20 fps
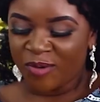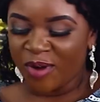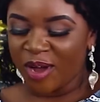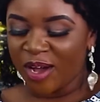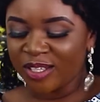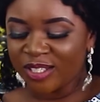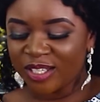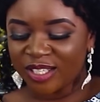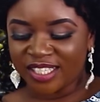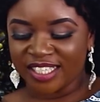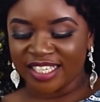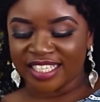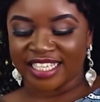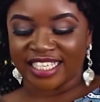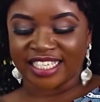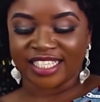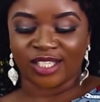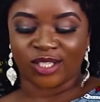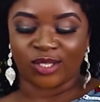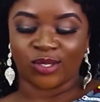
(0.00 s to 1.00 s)
We also took
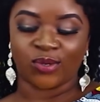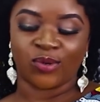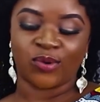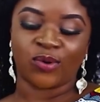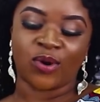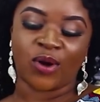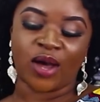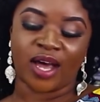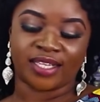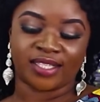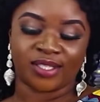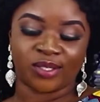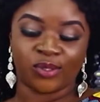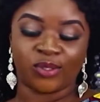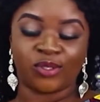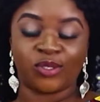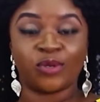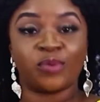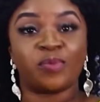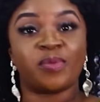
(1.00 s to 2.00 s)
this to our
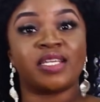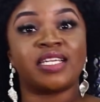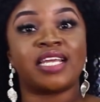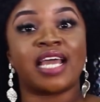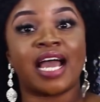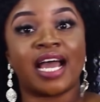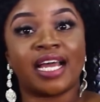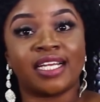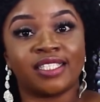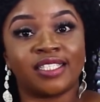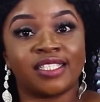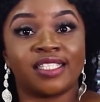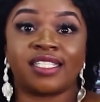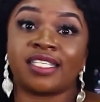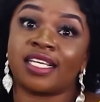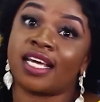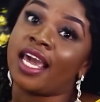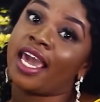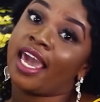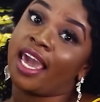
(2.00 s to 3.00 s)
social media and
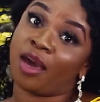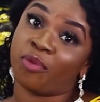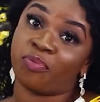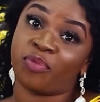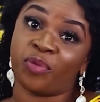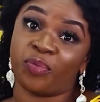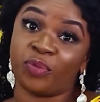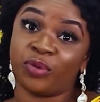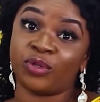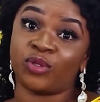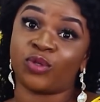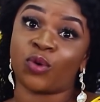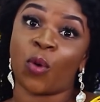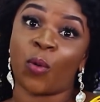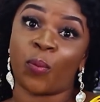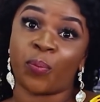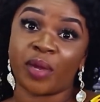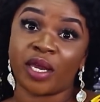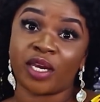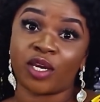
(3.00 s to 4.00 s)
to hear people's
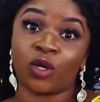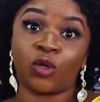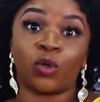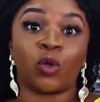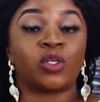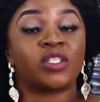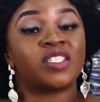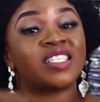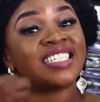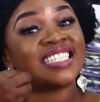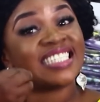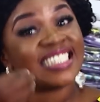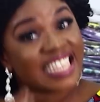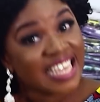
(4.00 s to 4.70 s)
opinion or to